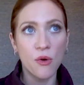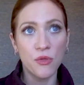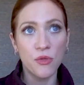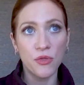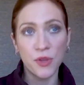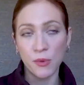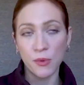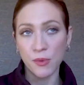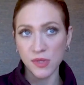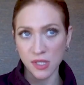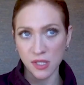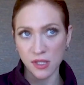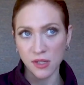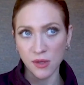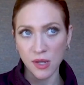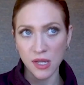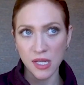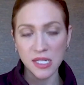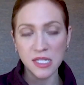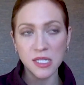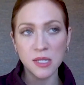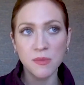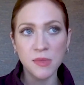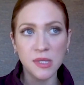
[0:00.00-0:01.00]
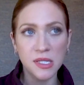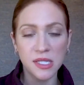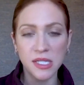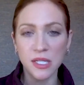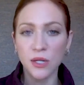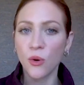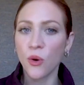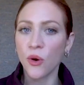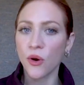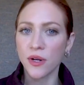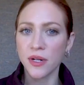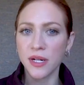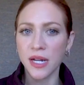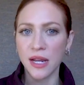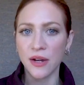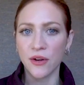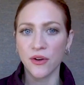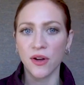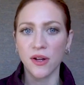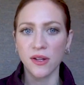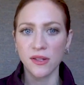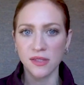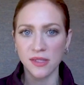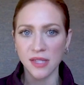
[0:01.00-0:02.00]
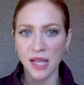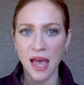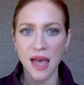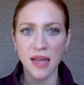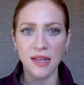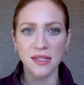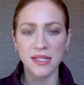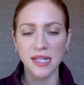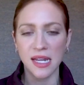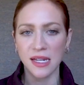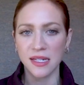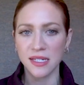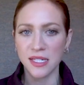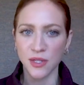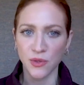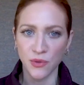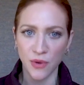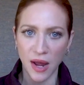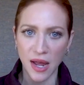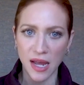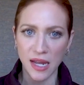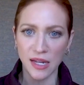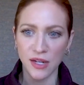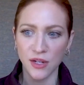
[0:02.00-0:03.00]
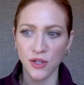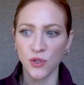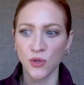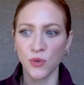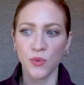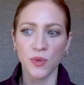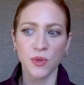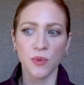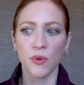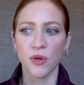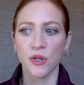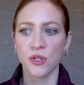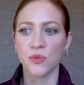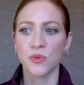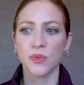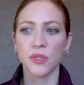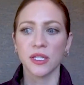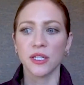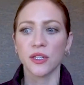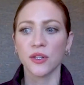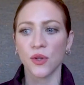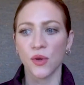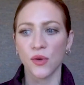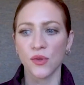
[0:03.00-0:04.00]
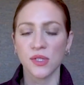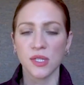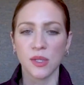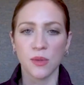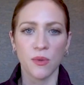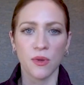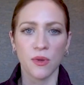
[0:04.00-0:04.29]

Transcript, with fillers: There was an intimacy coordinator on set, Tandy Wright, who we worked really closely